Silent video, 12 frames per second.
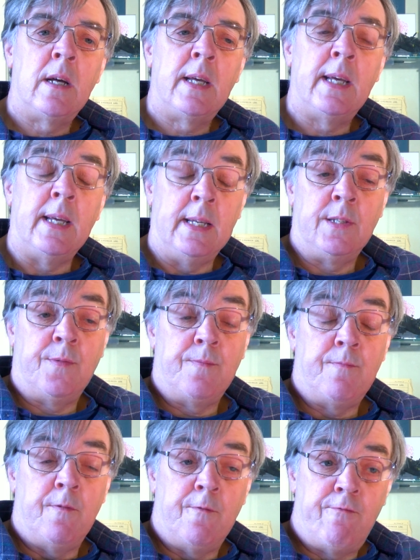his
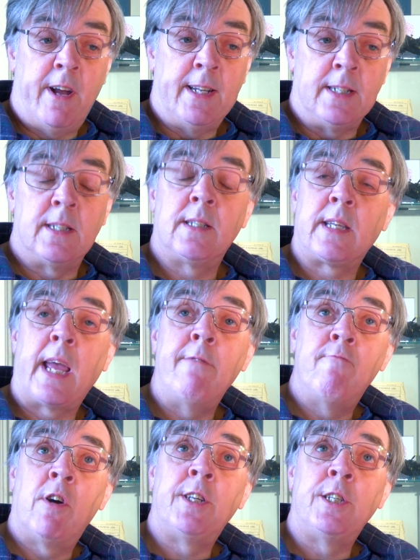friends
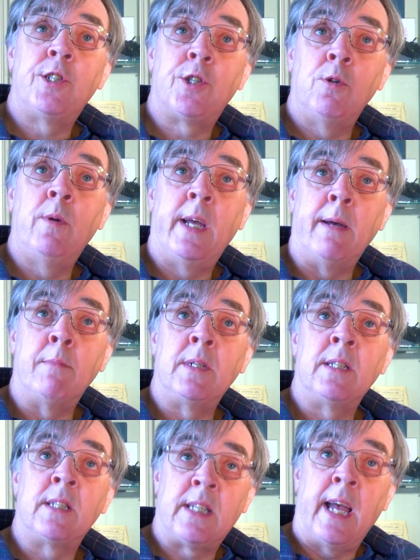came running to him
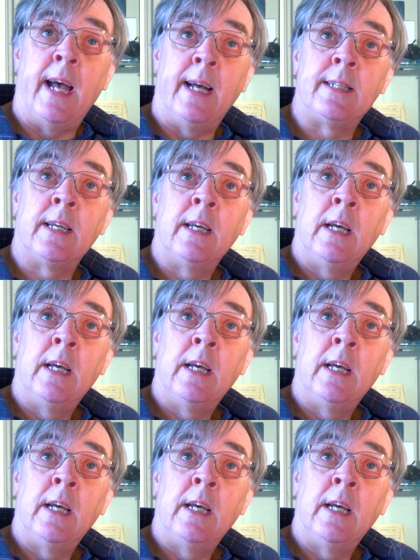and said,